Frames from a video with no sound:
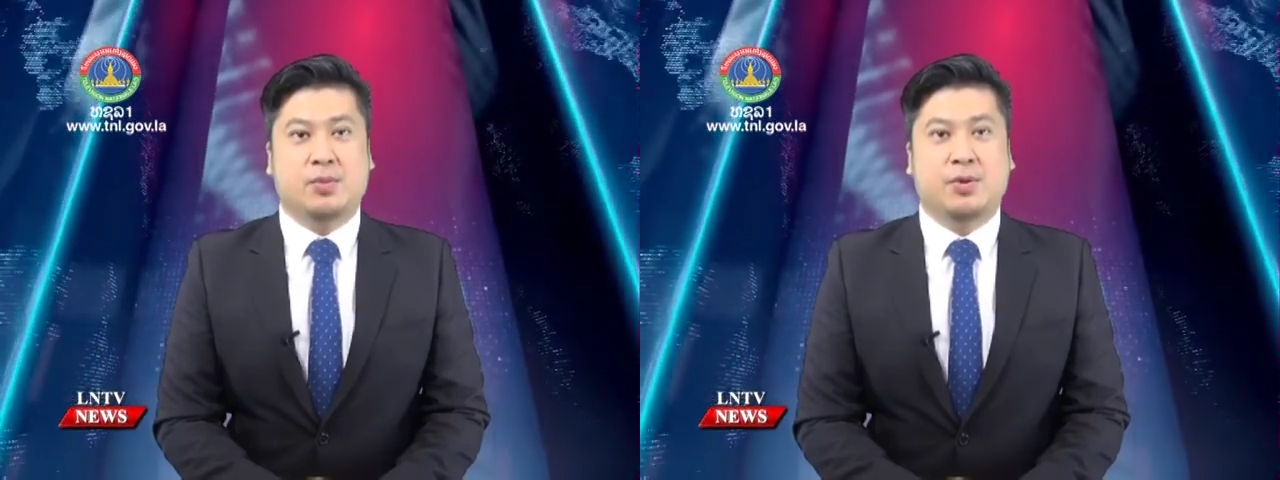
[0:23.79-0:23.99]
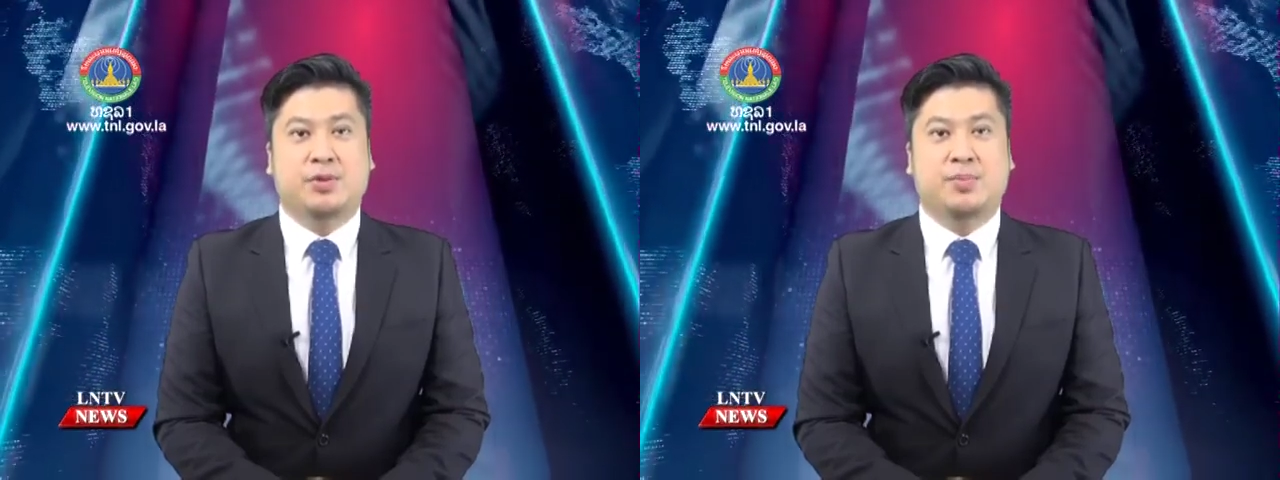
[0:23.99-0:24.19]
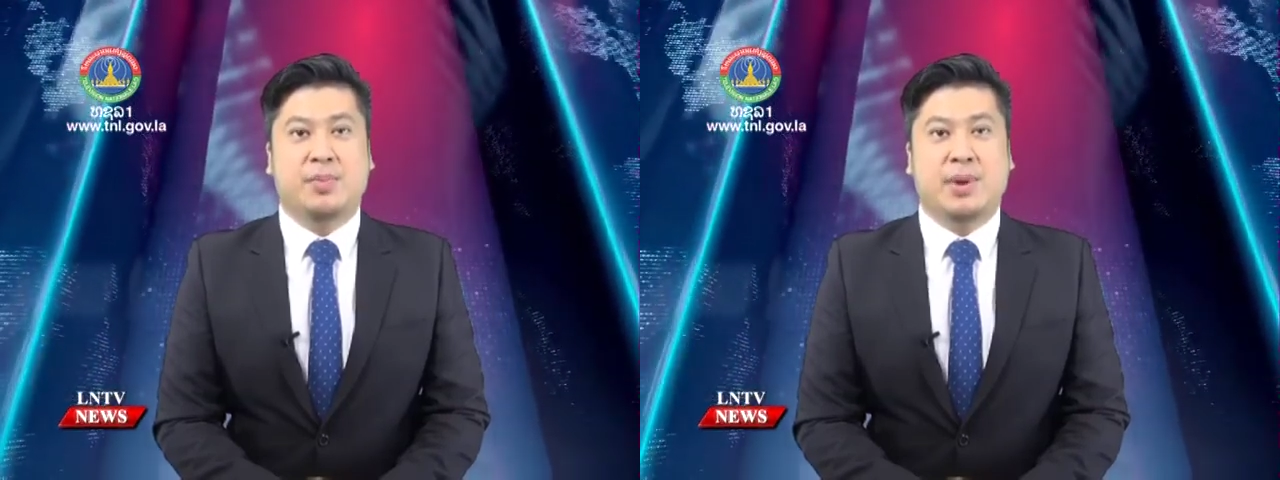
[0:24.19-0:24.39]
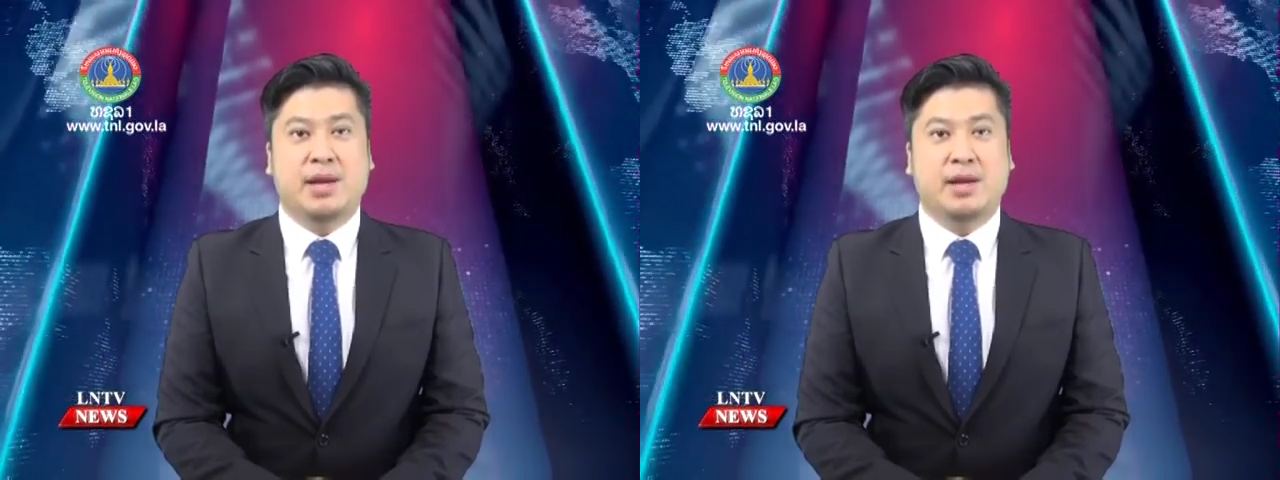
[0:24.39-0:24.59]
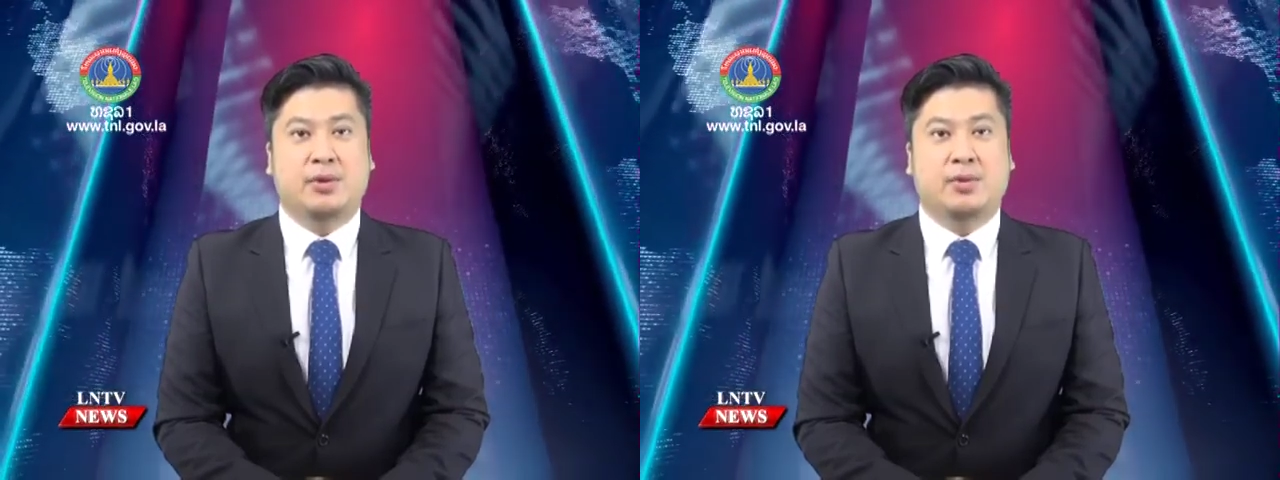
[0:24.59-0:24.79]
with
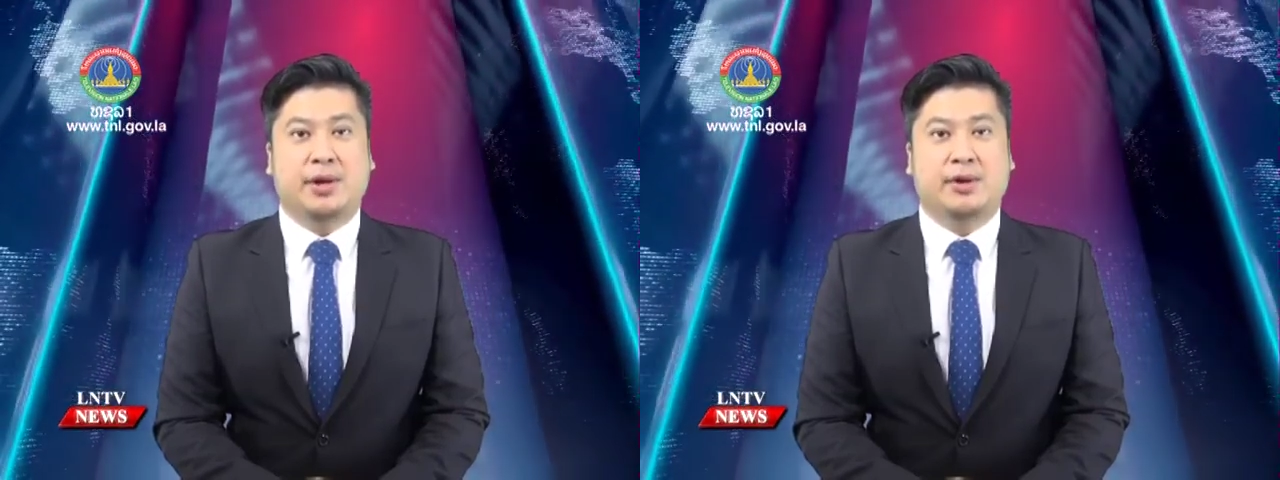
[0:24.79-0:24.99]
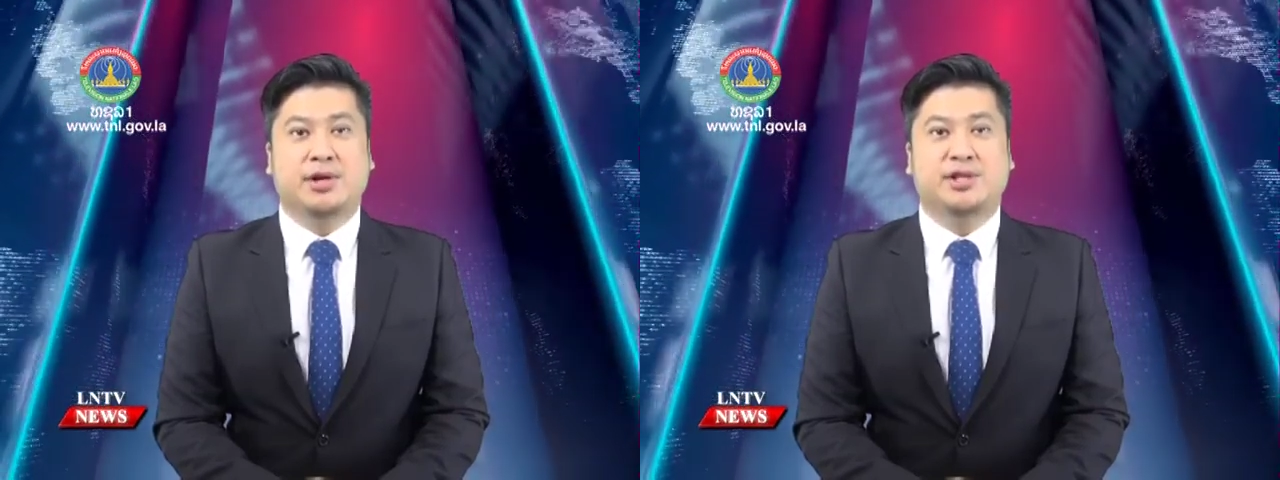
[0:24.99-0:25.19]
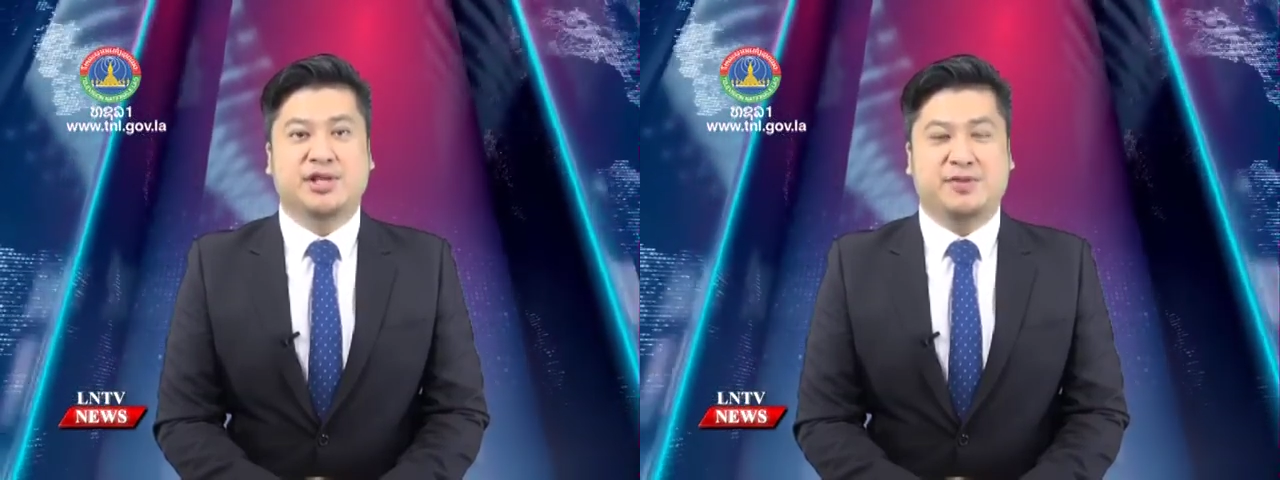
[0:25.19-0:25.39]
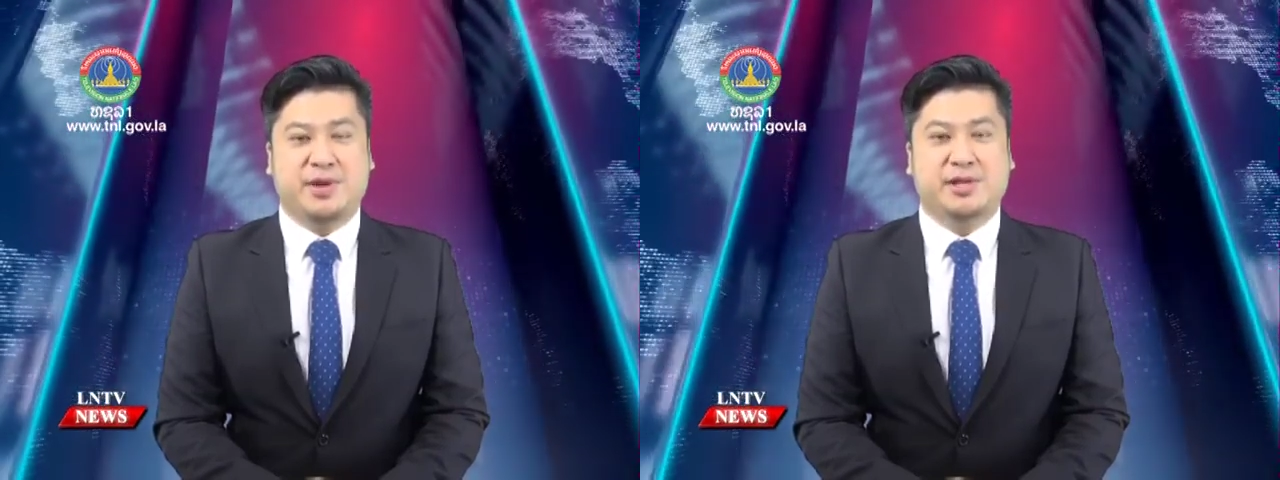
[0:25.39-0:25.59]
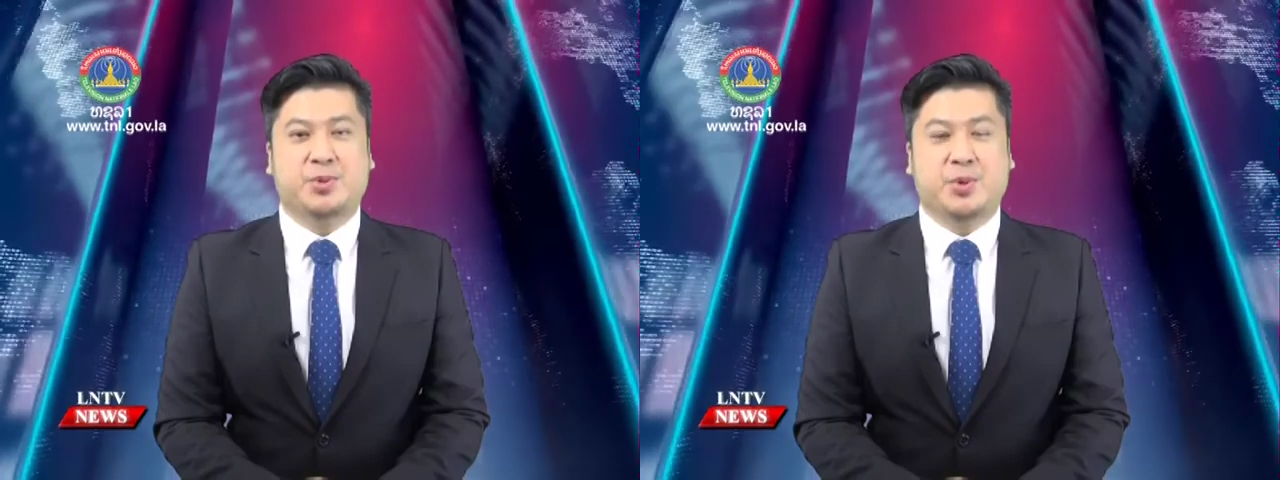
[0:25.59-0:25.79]
many greater
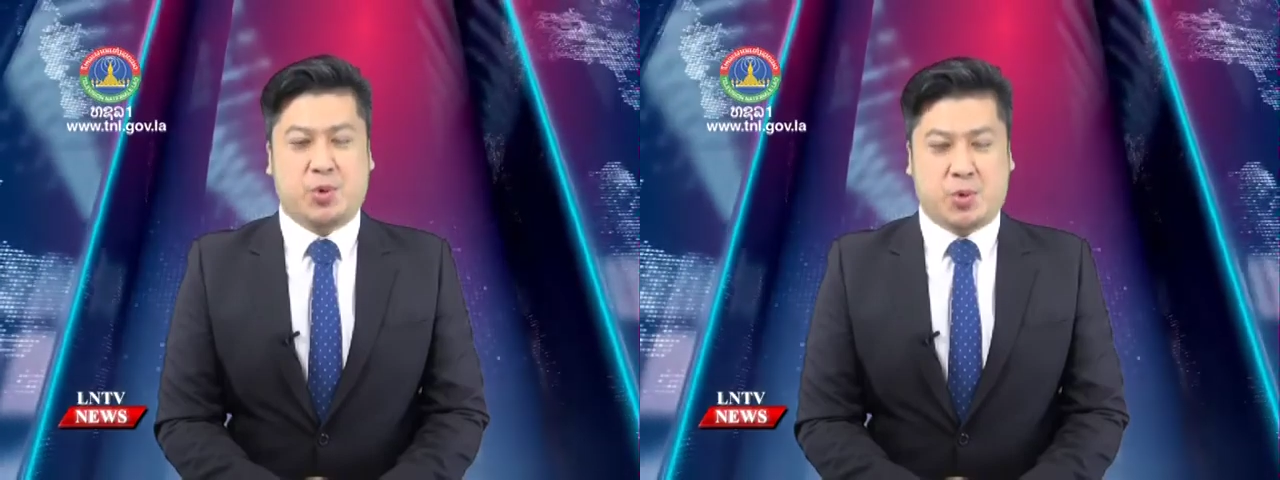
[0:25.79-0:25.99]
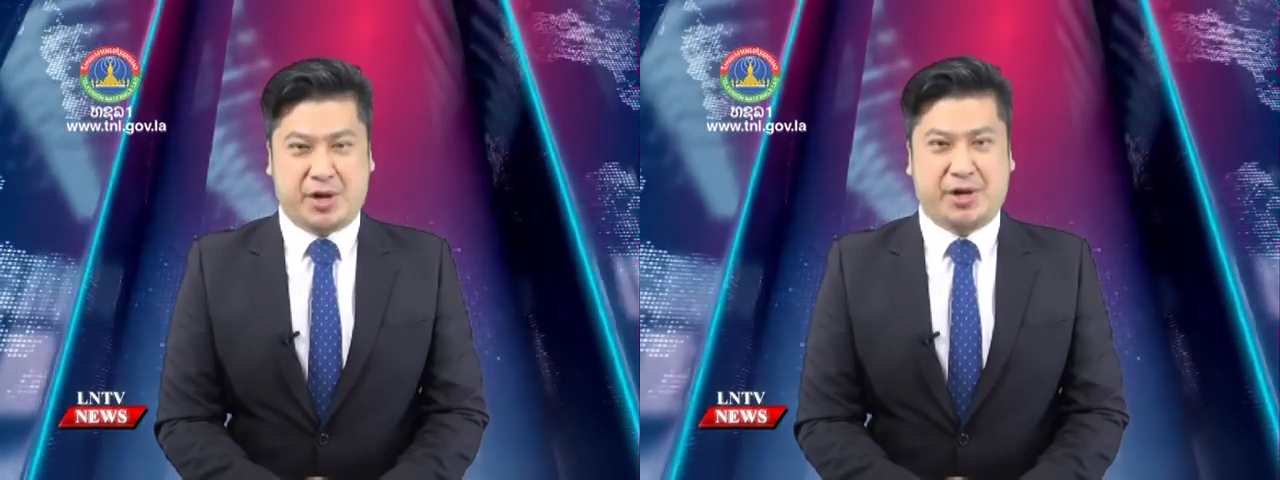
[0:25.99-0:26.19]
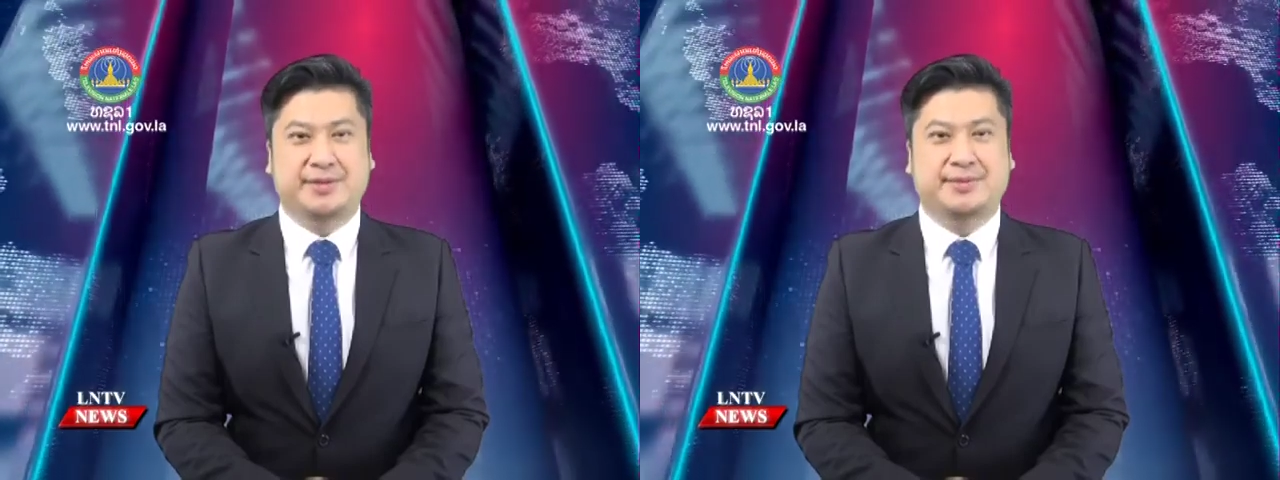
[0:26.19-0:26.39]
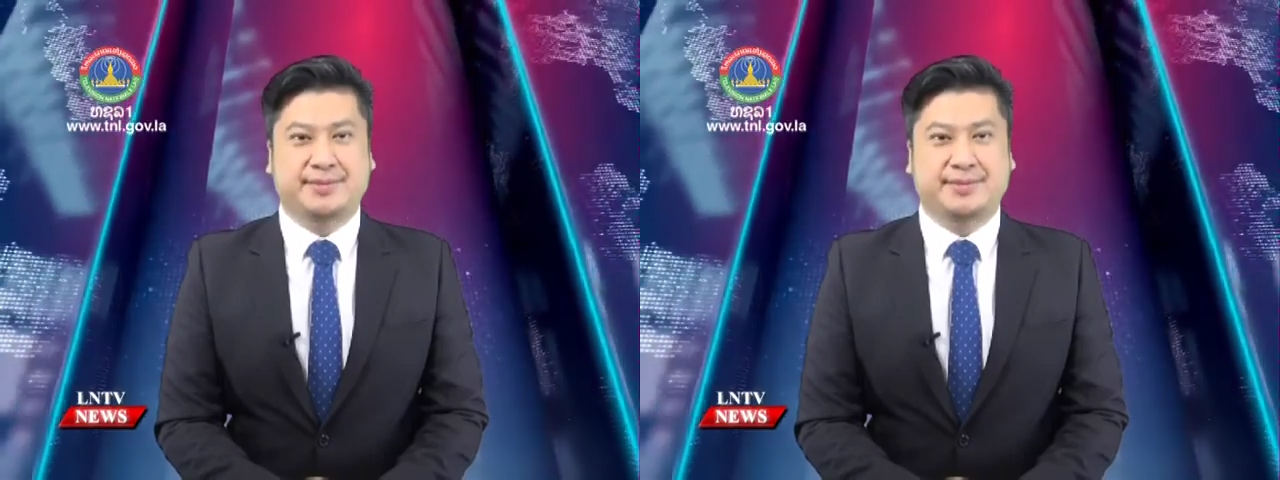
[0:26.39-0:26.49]
achievements recorded.